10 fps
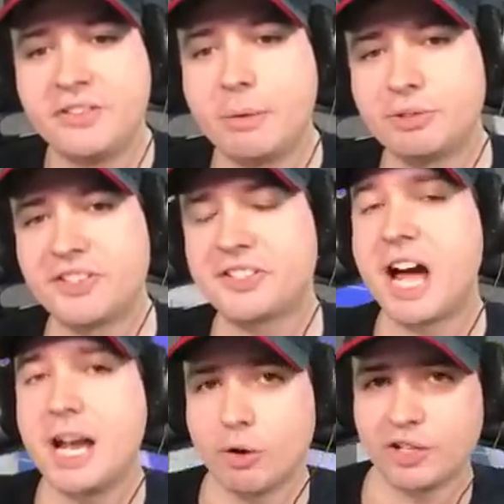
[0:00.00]
That was a
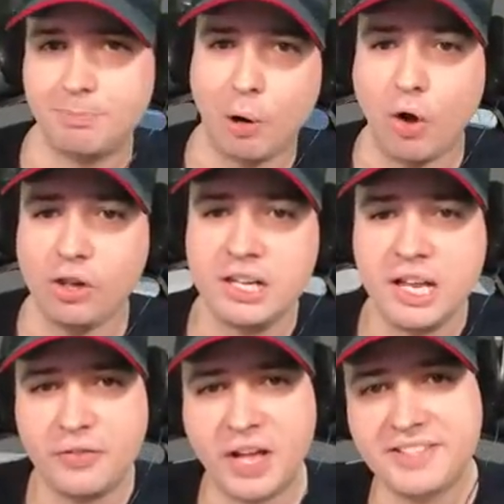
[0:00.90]
Skyros ball
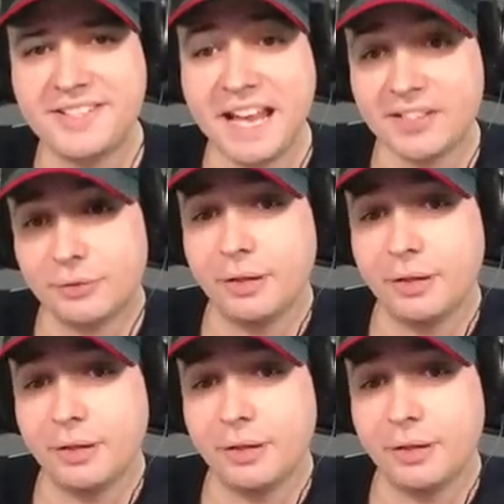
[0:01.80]
that's next to